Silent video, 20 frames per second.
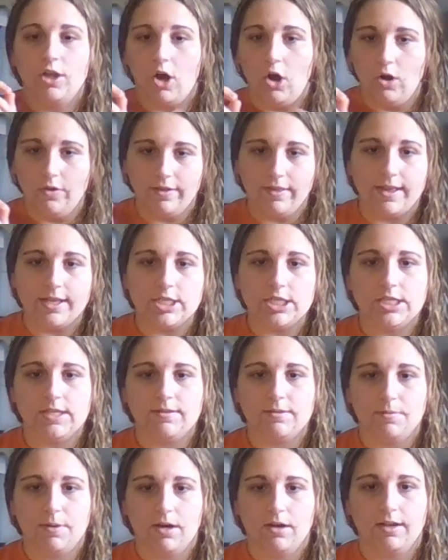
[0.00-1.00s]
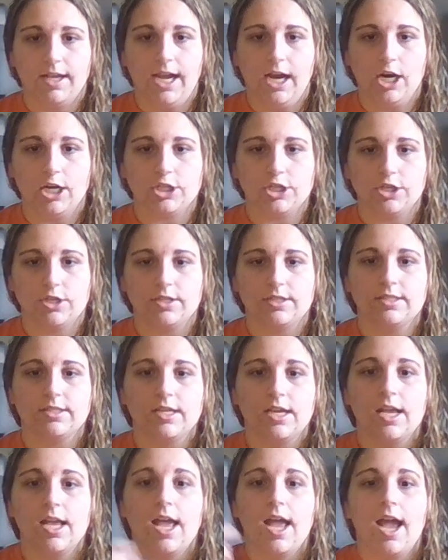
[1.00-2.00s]
All the Legend of Tomorrow characters.
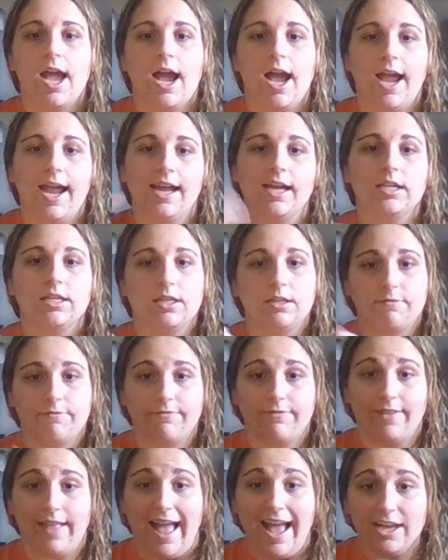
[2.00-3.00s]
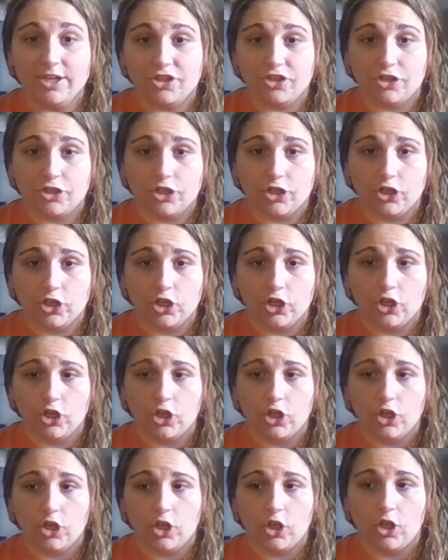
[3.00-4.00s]
And the Flash.
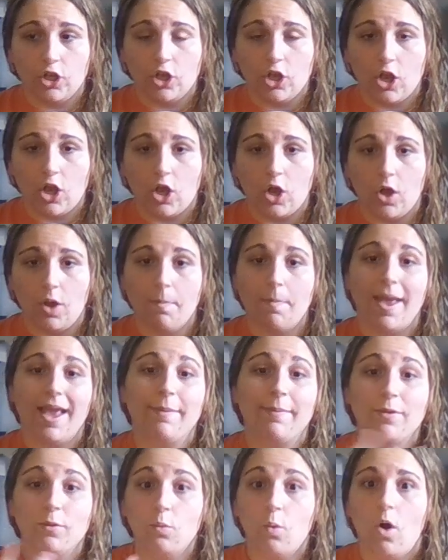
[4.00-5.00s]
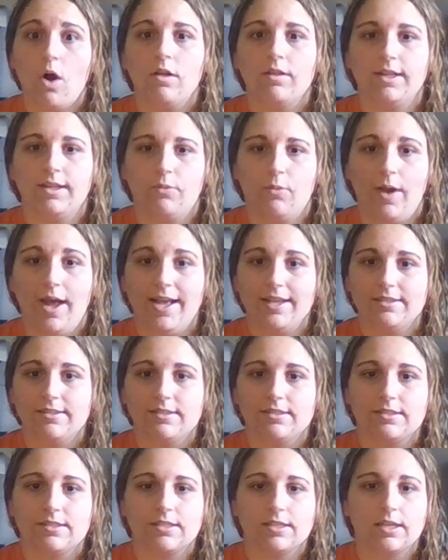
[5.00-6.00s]
Maybe Wally
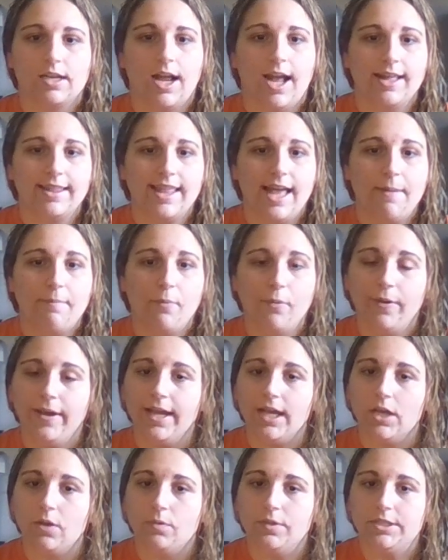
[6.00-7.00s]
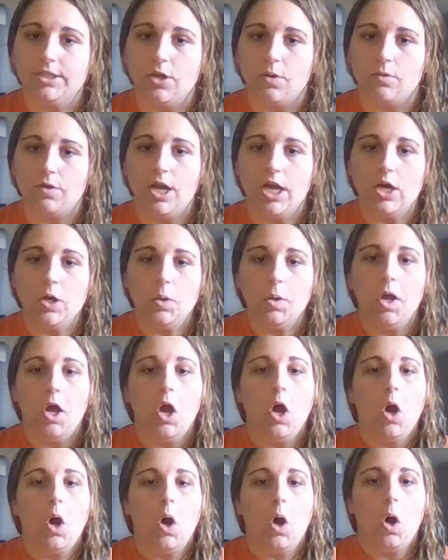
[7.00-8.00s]
West at that point. Don't know.
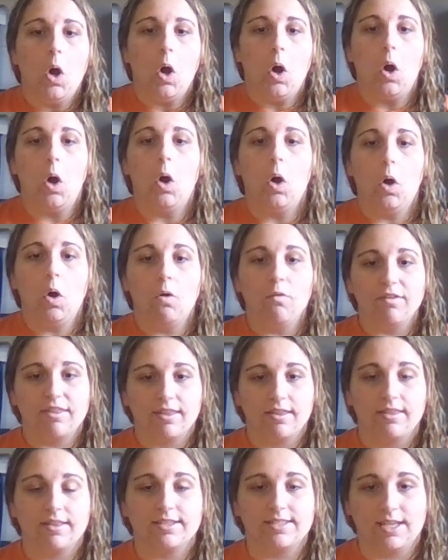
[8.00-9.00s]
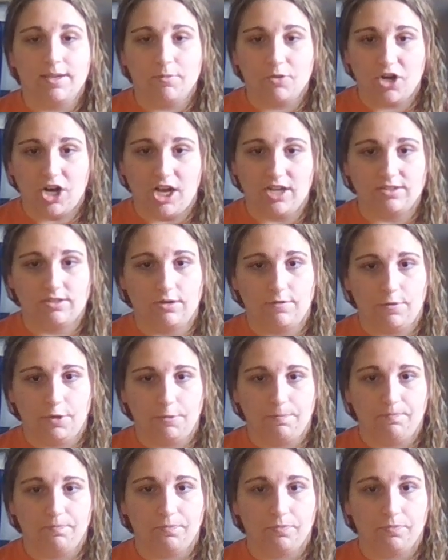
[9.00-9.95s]
All within the same crossover.